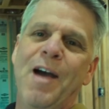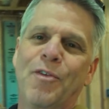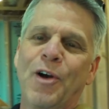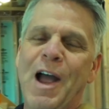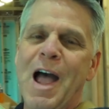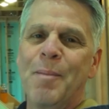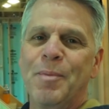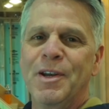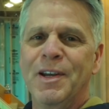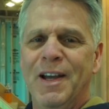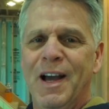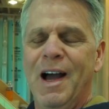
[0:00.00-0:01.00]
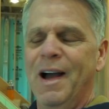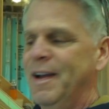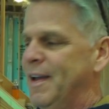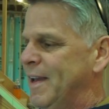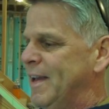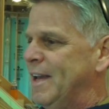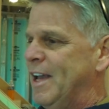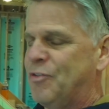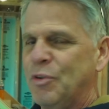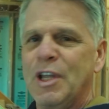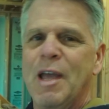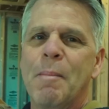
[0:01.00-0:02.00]
ever happen. Uh, it's
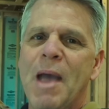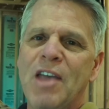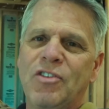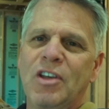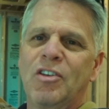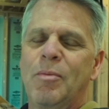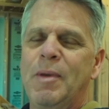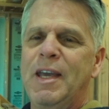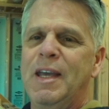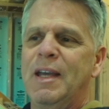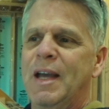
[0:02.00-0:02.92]
really amazing to me.